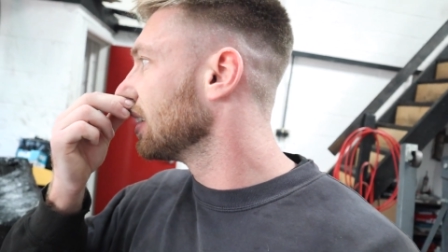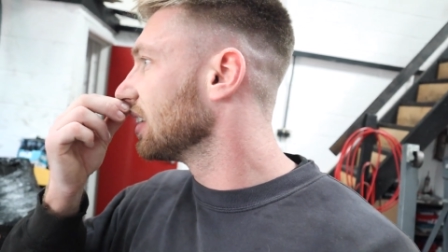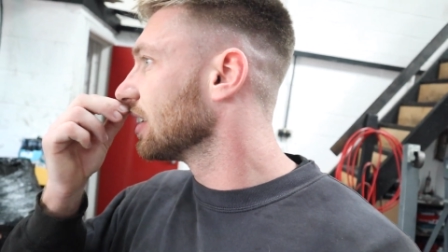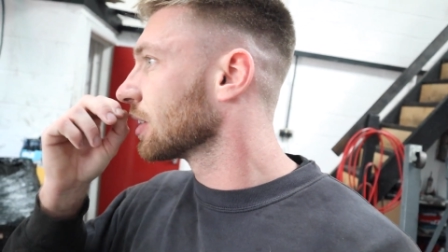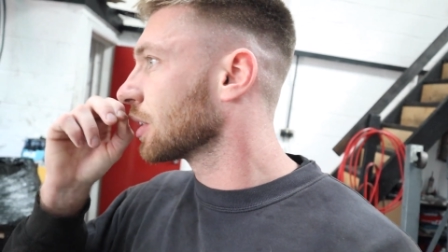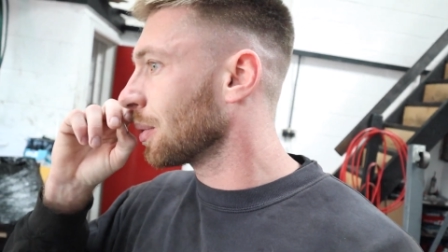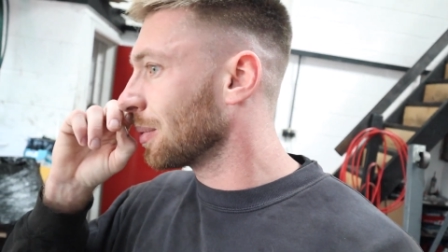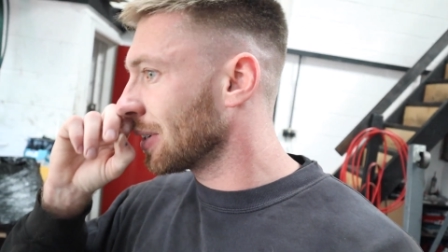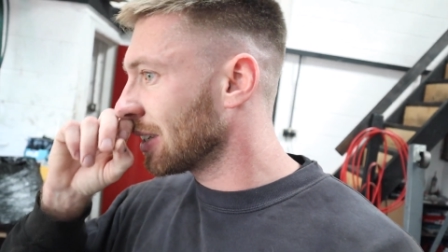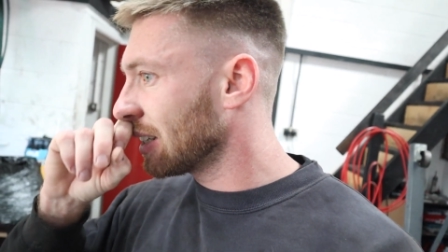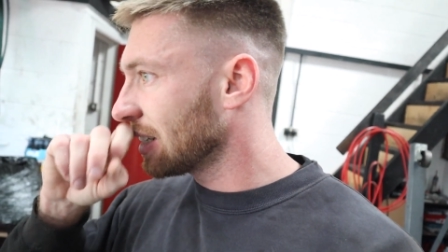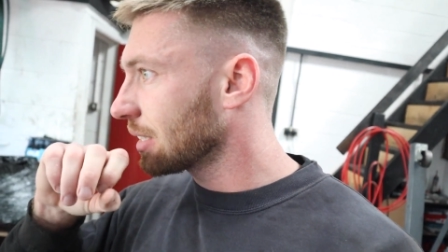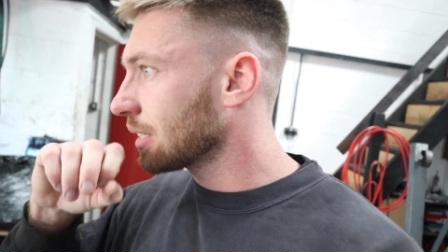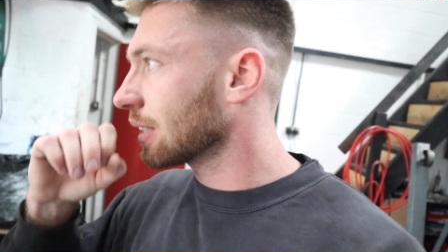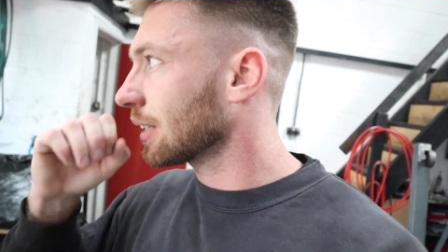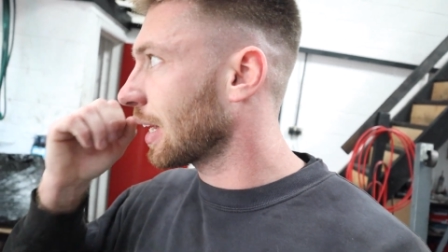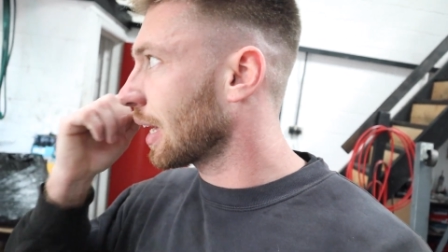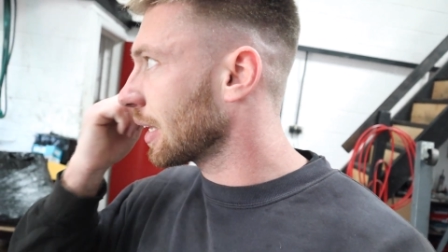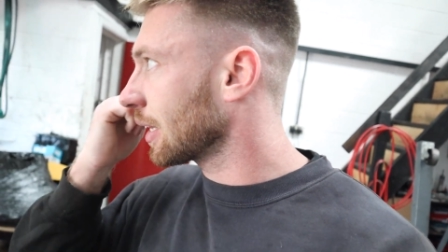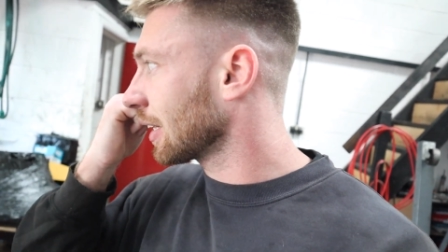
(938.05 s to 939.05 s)
So we need to
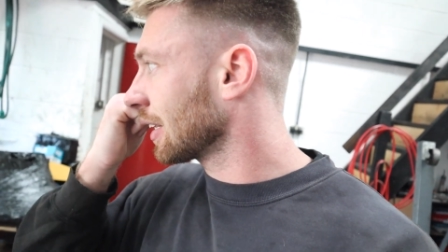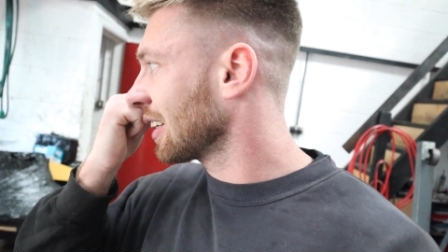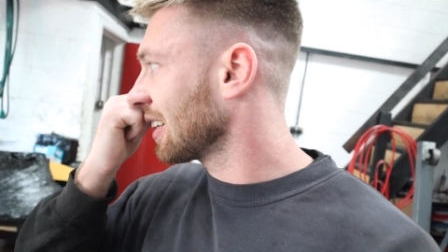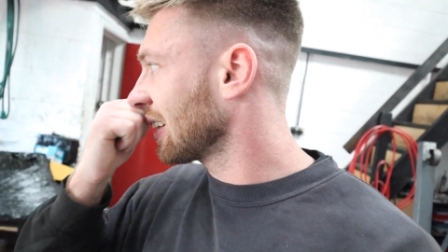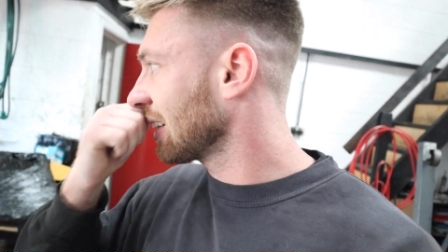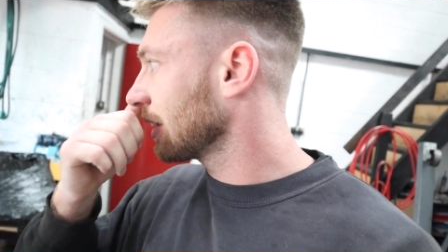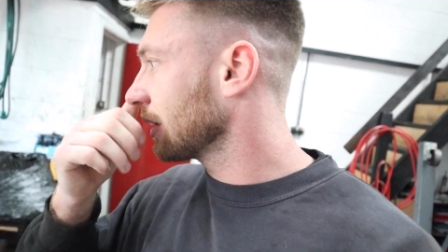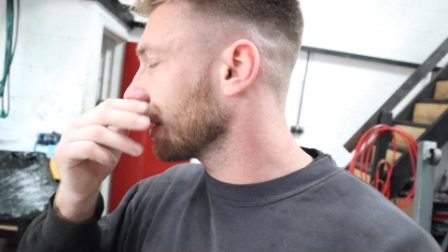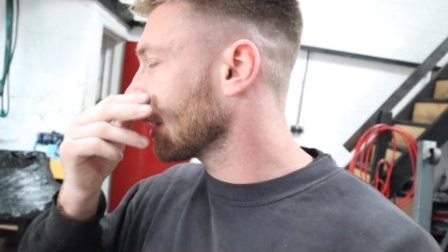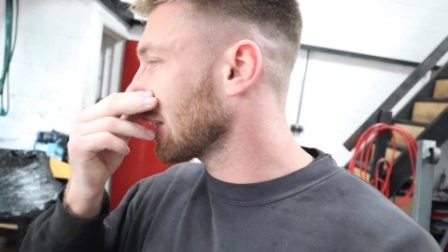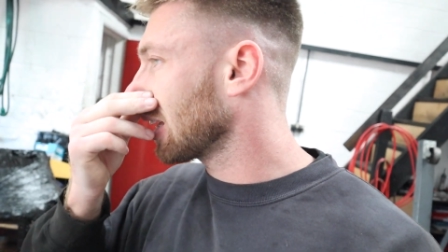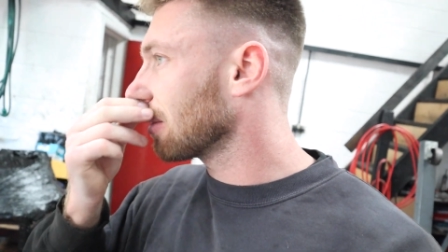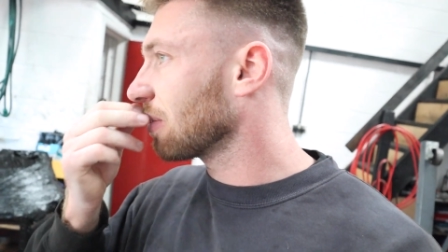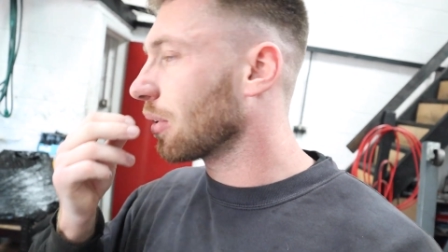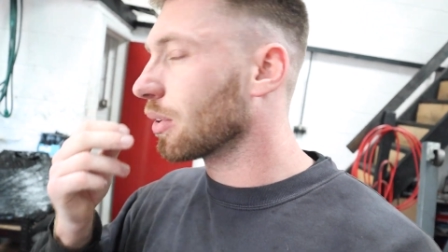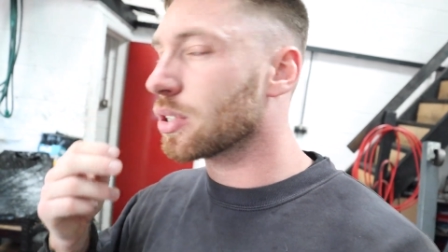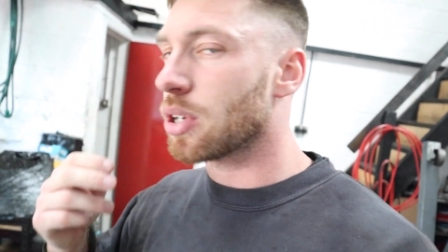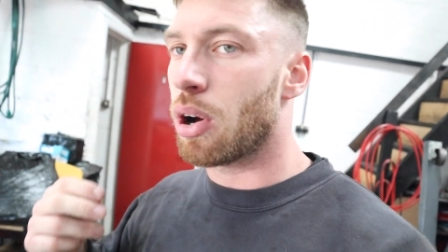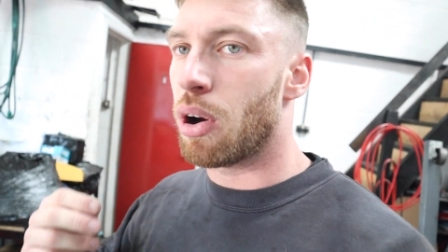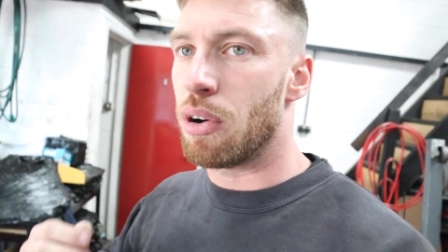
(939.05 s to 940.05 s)
get the
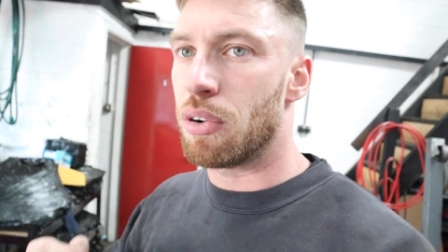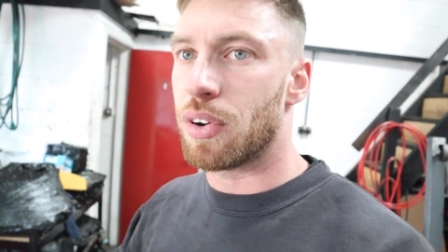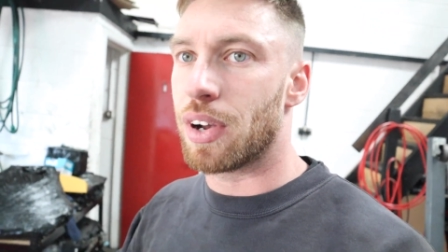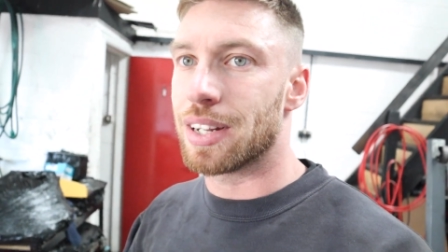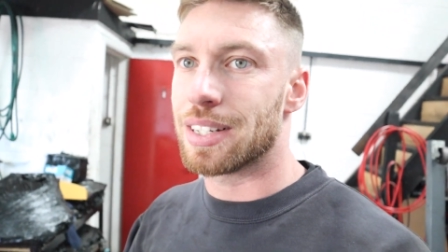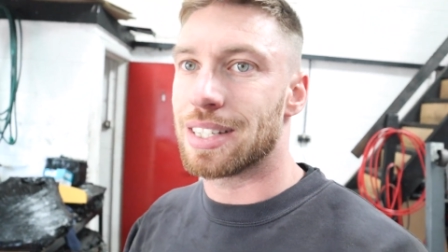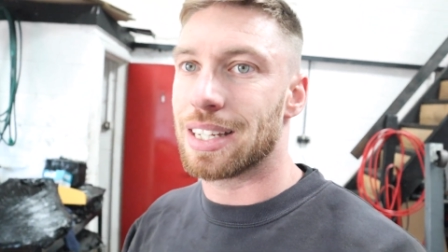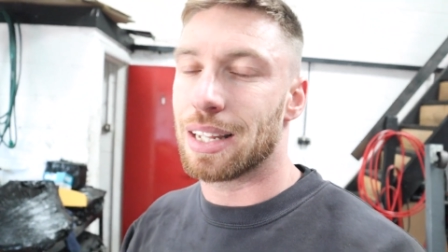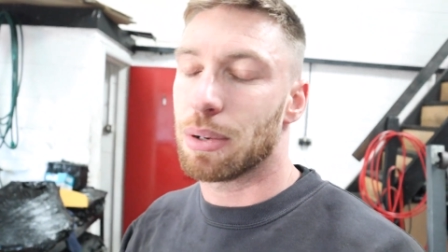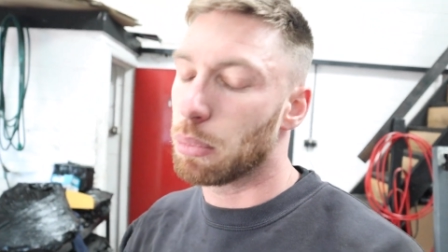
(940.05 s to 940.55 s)
gearbox off idea.